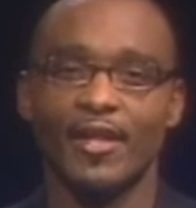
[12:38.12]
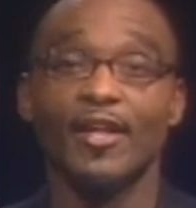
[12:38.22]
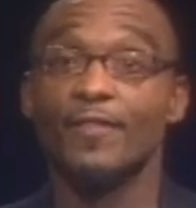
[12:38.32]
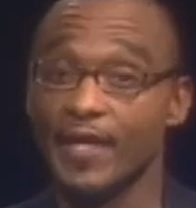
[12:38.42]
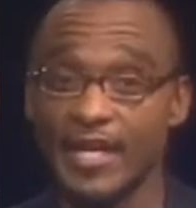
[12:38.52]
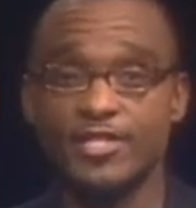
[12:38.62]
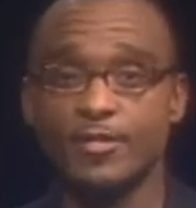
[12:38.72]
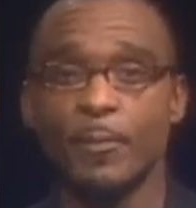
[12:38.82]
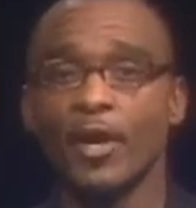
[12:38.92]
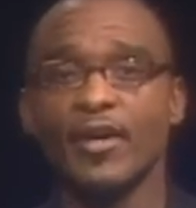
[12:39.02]
These
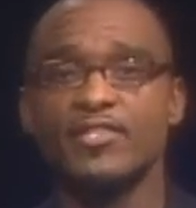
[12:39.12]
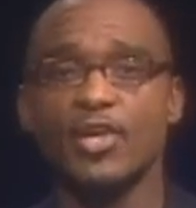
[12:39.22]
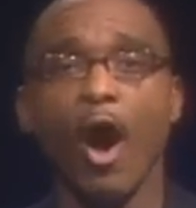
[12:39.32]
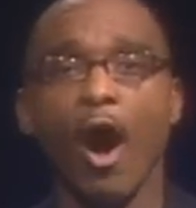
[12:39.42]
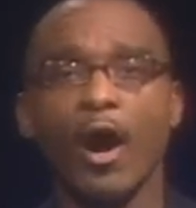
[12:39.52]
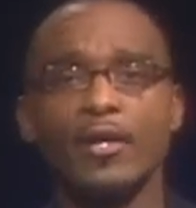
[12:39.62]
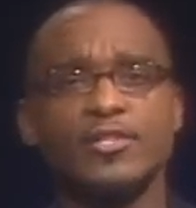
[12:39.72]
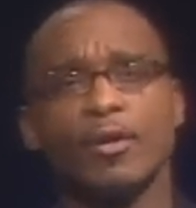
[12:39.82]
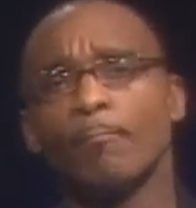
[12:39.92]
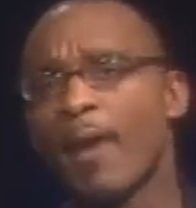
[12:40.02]
spirits are
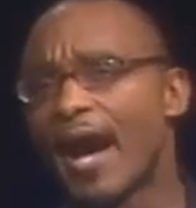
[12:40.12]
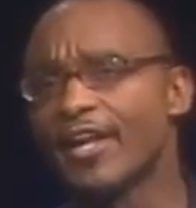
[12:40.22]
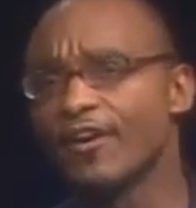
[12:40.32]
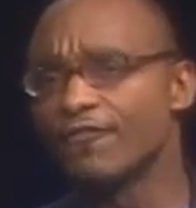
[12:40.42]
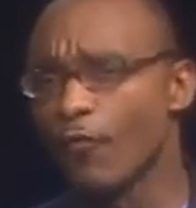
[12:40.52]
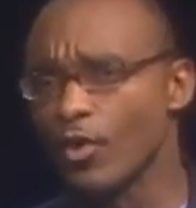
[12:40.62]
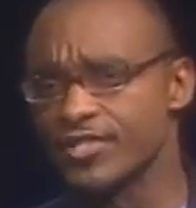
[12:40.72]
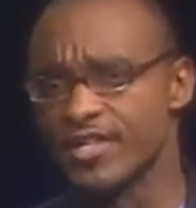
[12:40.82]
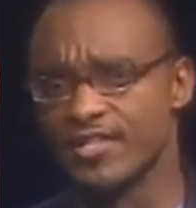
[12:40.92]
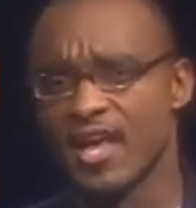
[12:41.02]
demonic
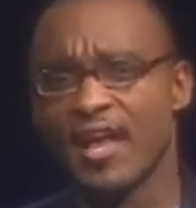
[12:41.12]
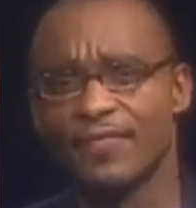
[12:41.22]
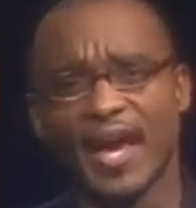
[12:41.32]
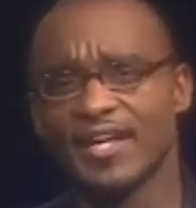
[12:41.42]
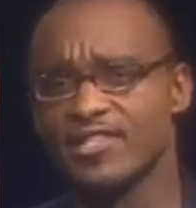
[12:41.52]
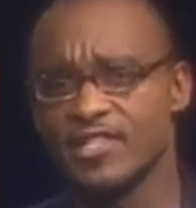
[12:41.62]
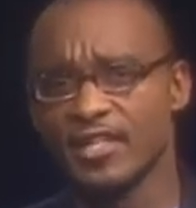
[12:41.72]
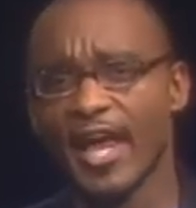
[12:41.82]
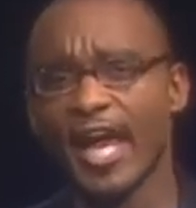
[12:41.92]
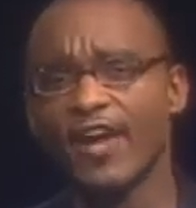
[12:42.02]
forces that
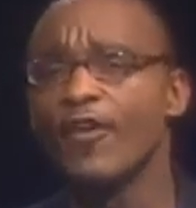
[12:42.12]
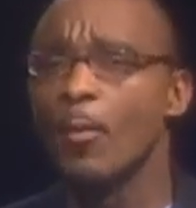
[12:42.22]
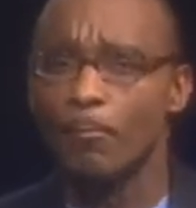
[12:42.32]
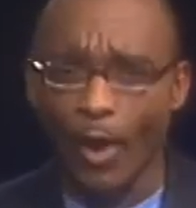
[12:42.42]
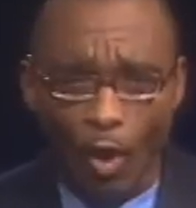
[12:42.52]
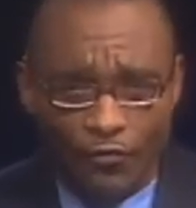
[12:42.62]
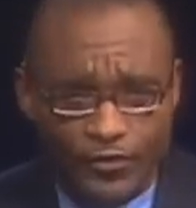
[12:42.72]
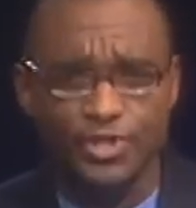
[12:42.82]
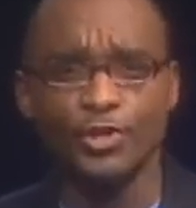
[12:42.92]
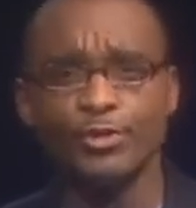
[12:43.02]
enslave both
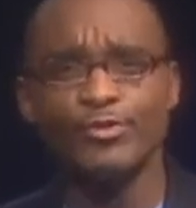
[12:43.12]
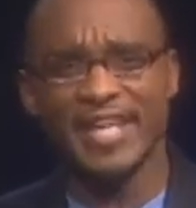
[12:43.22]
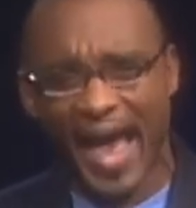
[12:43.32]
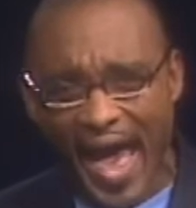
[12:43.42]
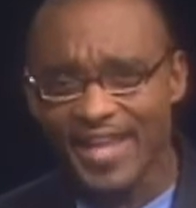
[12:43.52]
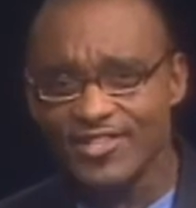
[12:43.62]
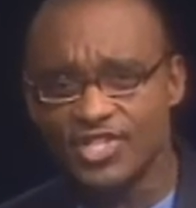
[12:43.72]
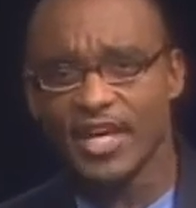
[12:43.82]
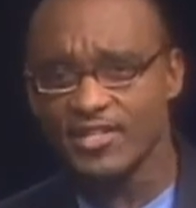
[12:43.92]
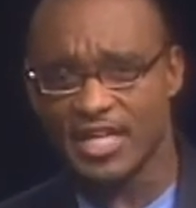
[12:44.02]
Jews and
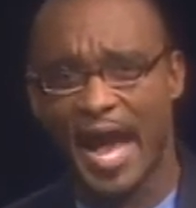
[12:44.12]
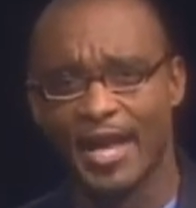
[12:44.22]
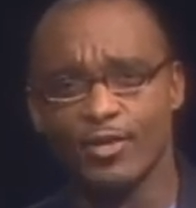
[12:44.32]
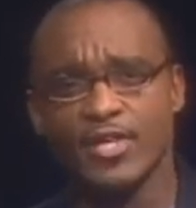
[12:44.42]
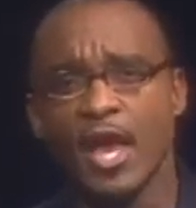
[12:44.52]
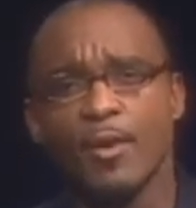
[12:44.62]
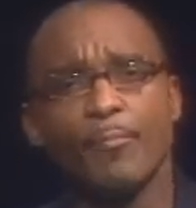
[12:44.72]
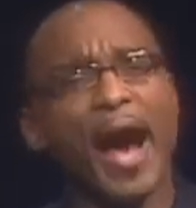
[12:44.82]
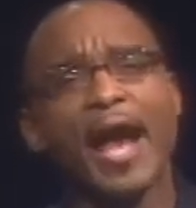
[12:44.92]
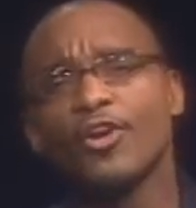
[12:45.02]
Gentiles
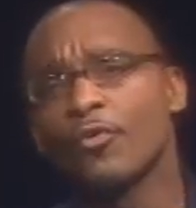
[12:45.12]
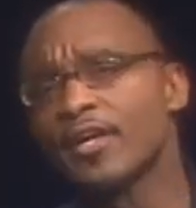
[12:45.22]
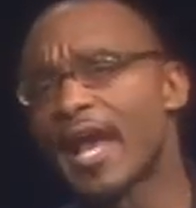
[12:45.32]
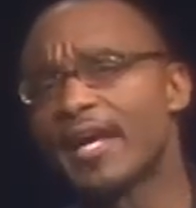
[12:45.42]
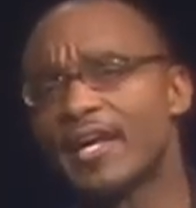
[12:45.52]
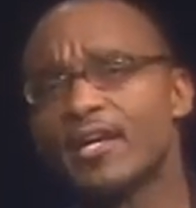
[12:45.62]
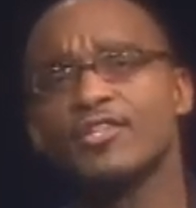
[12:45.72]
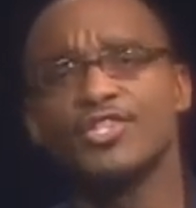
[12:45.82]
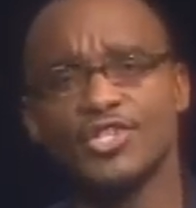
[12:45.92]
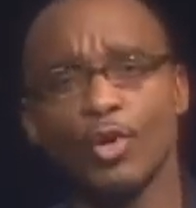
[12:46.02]
by creating
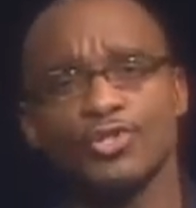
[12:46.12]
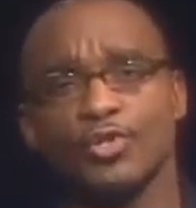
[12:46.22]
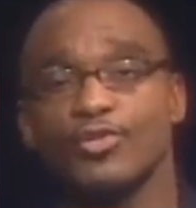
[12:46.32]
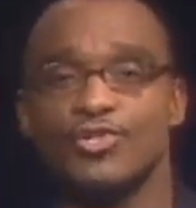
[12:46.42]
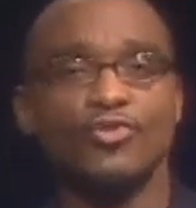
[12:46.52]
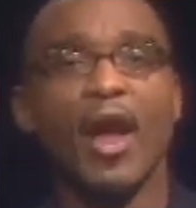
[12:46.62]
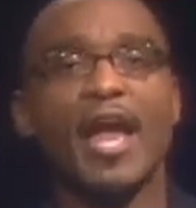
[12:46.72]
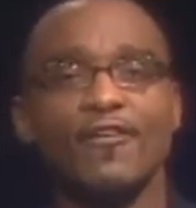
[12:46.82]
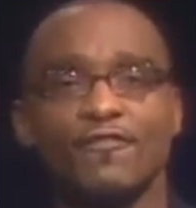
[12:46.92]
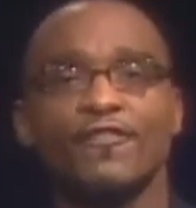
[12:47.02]
social
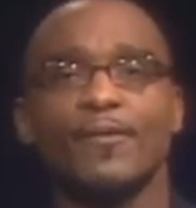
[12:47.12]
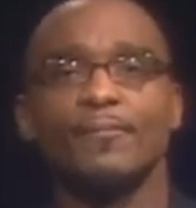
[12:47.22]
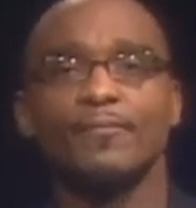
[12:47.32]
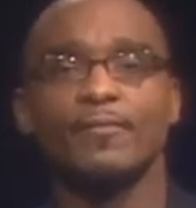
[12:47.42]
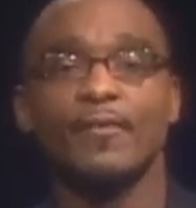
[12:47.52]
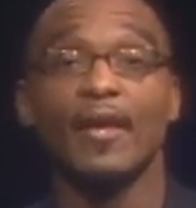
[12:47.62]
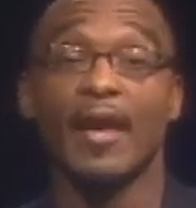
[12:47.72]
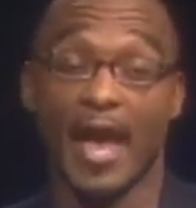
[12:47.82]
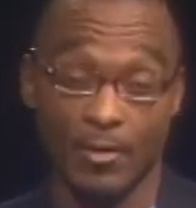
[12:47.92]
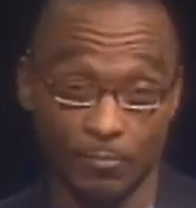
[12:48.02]
strife
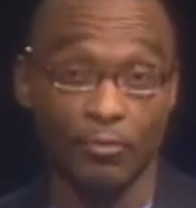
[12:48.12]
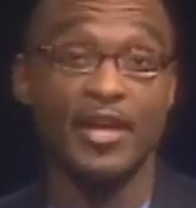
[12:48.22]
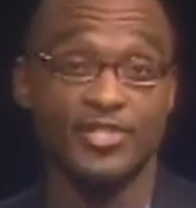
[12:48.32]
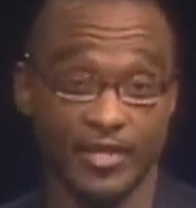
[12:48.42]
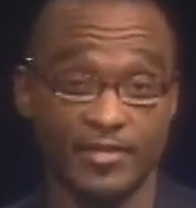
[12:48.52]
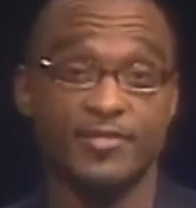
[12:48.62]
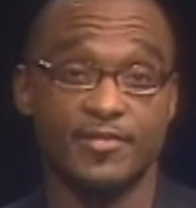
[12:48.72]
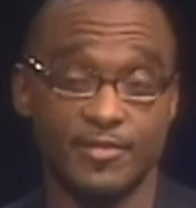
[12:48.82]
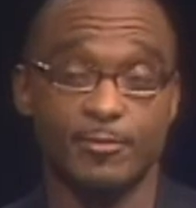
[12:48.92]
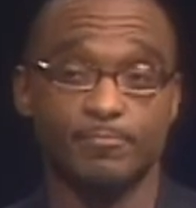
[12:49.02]
and prejudice.